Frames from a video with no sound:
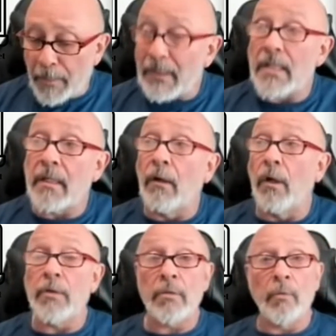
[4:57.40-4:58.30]

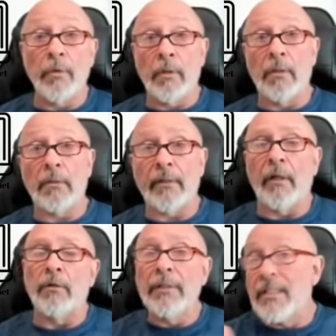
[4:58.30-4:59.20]
So I'm going to put the
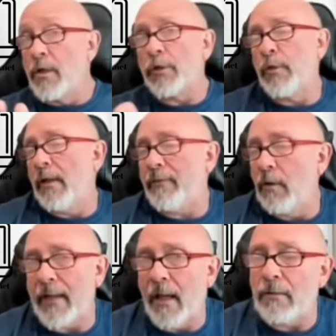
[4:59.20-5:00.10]
zeros where,
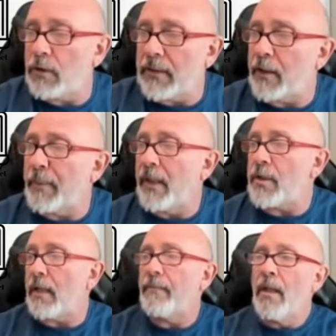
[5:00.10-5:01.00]
zeros less
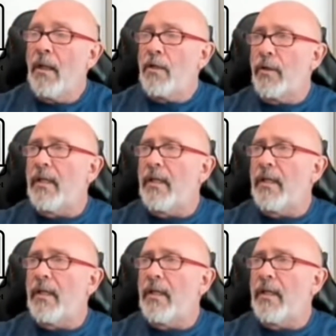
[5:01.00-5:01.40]
don't count, just like